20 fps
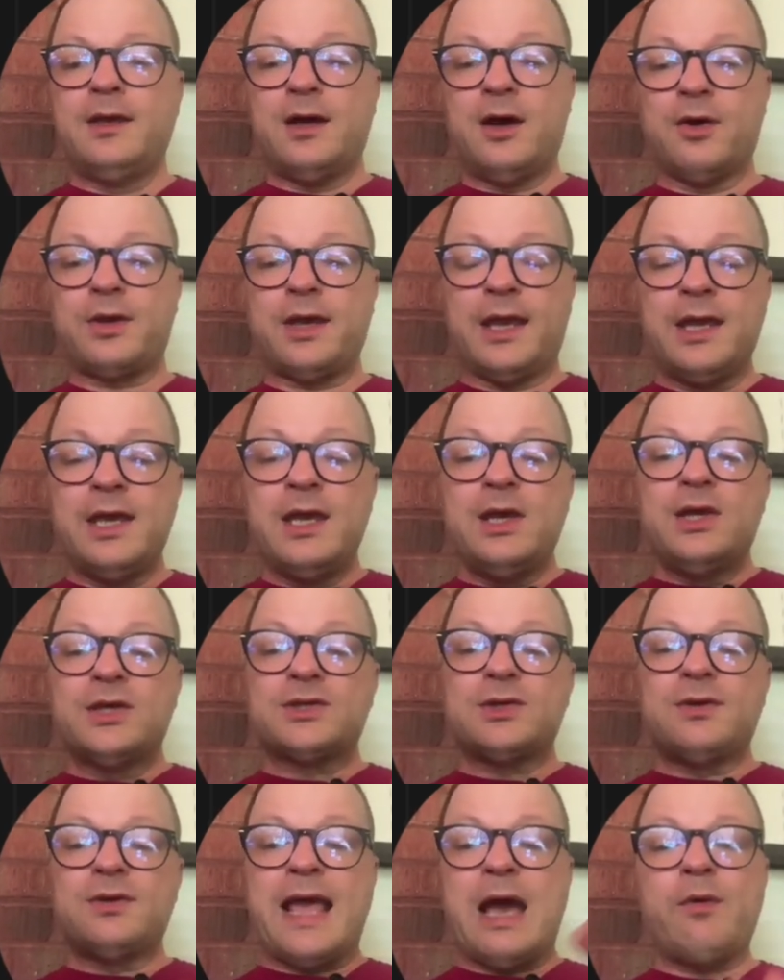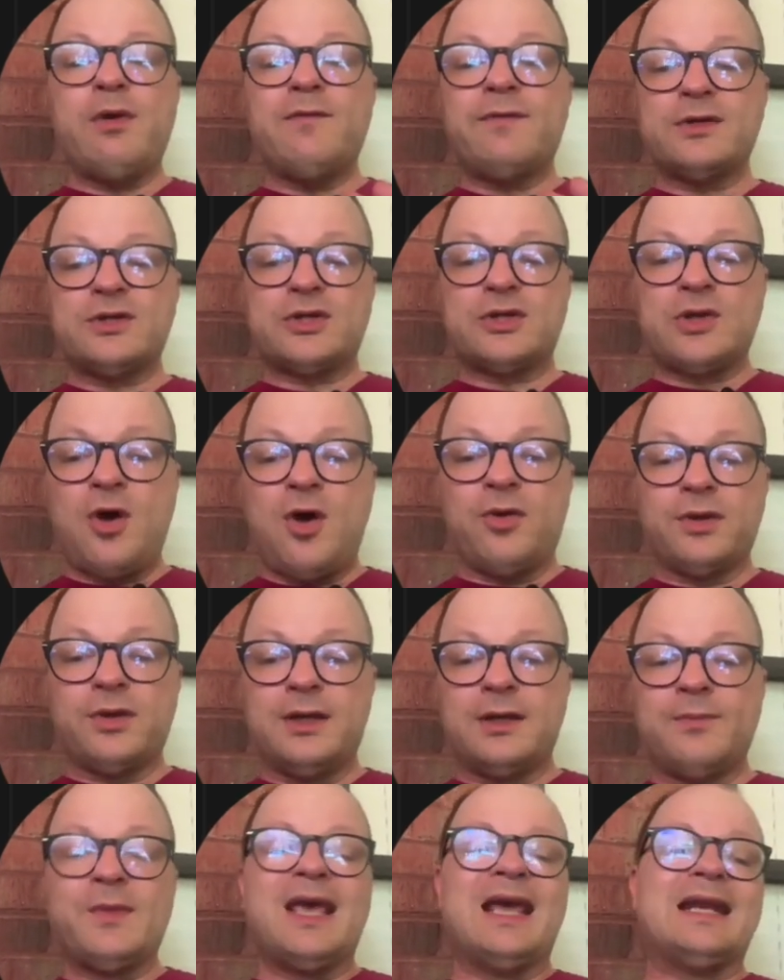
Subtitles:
Okay, so now we've installed it.